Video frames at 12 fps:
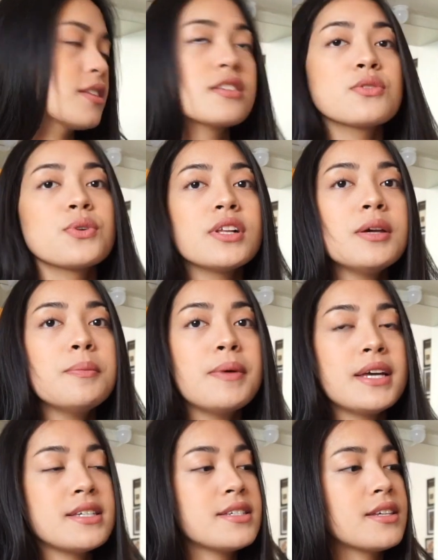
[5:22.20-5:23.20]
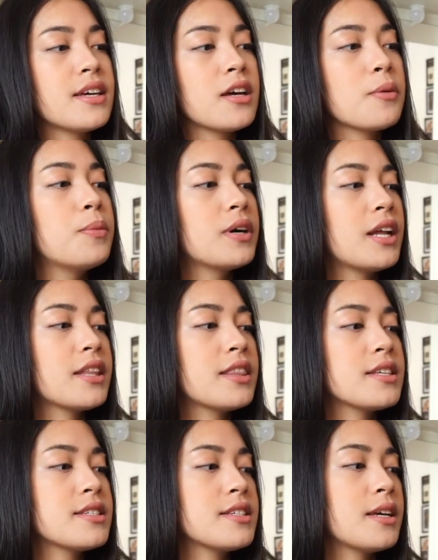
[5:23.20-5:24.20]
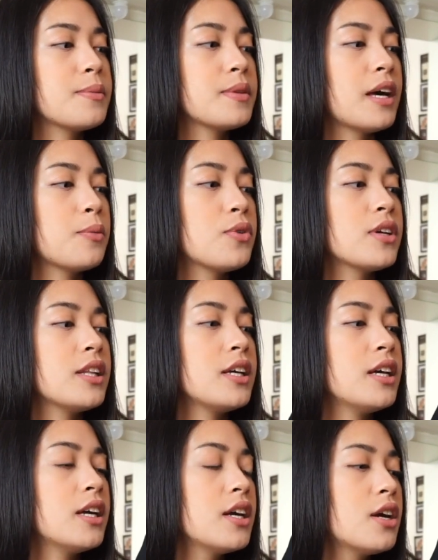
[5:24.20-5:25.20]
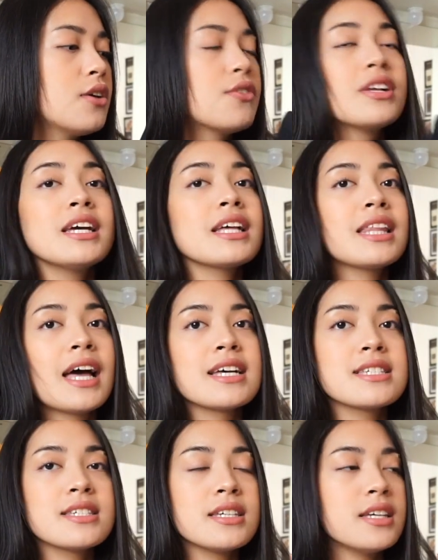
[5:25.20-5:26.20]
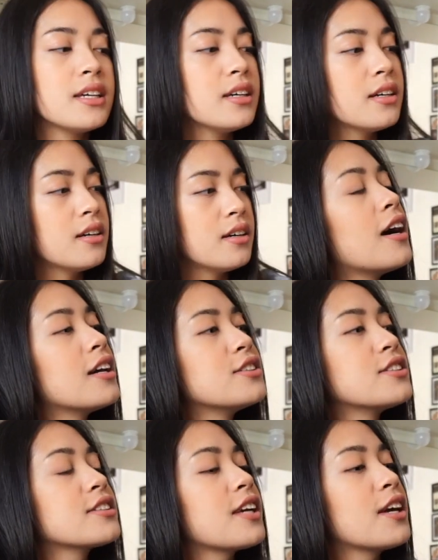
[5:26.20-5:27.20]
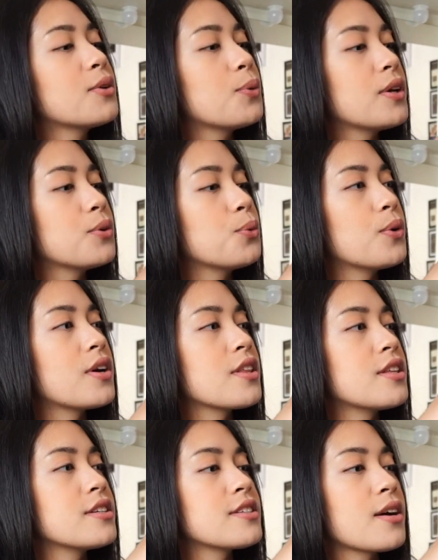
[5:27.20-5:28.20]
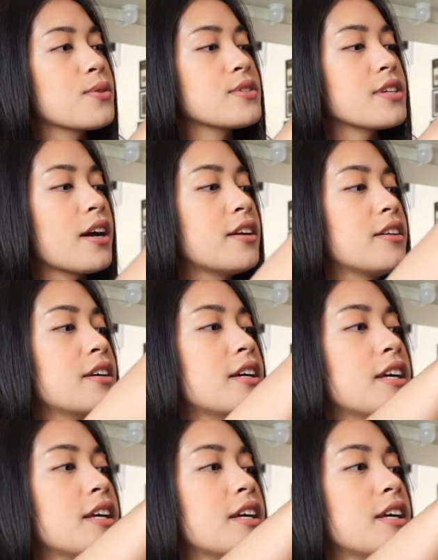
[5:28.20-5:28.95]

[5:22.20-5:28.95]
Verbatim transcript: It's really basic but at the same time really, really classy. I just can't wait to wear this outside.